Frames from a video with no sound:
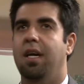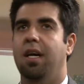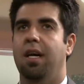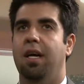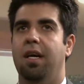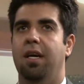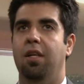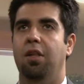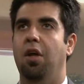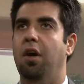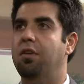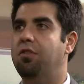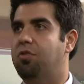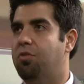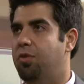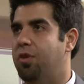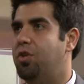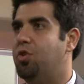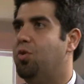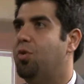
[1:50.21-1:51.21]
Long
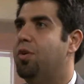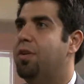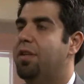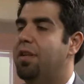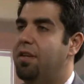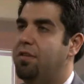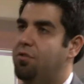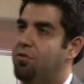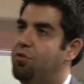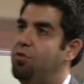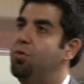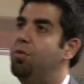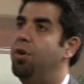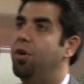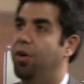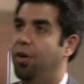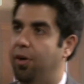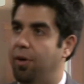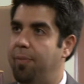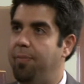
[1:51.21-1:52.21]
story short, they sued
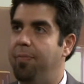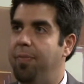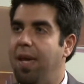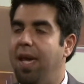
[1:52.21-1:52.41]
her.